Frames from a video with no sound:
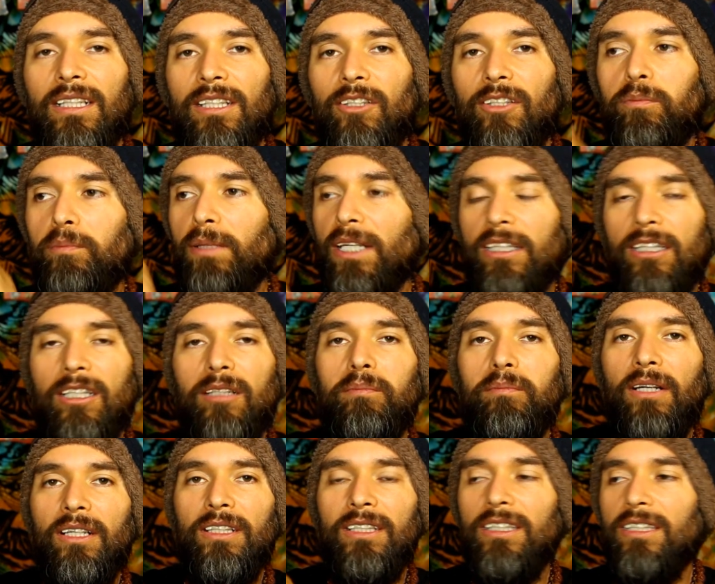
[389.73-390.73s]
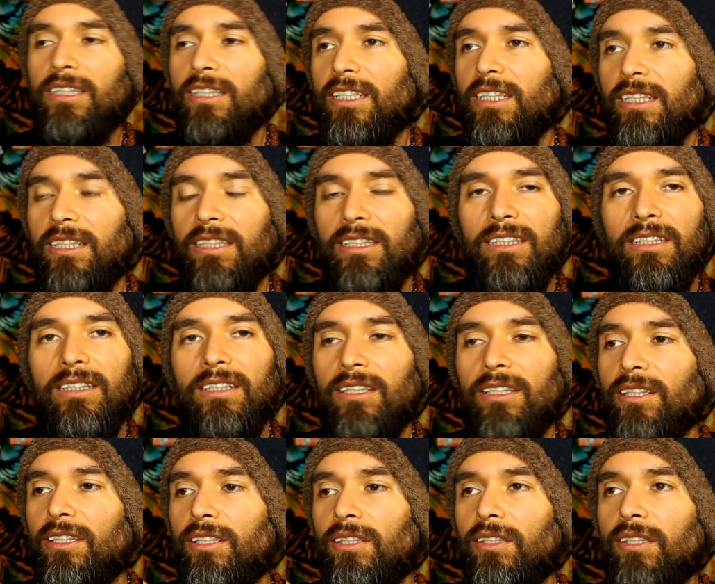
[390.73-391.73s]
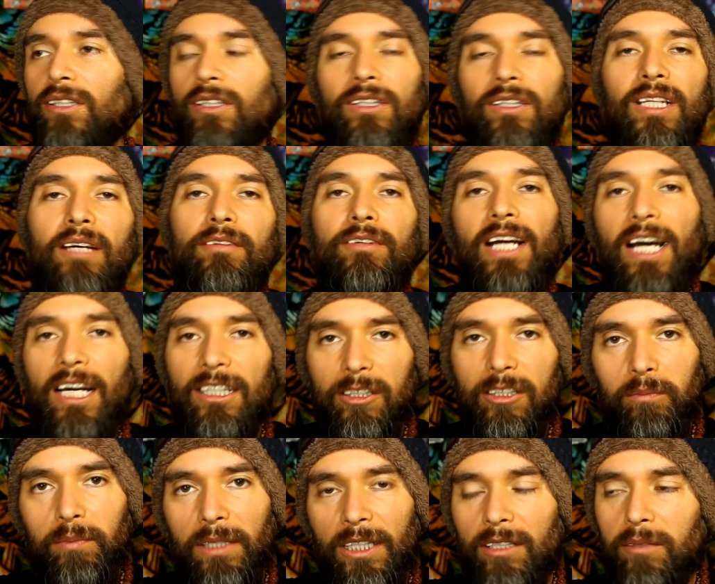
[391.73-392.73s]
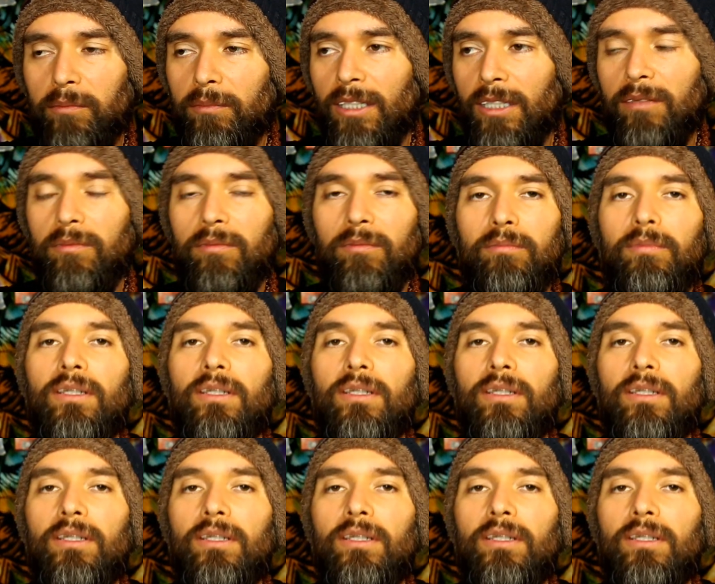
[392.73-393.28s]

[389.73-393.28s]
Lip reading: You picked up on these things. You never had to pick them up,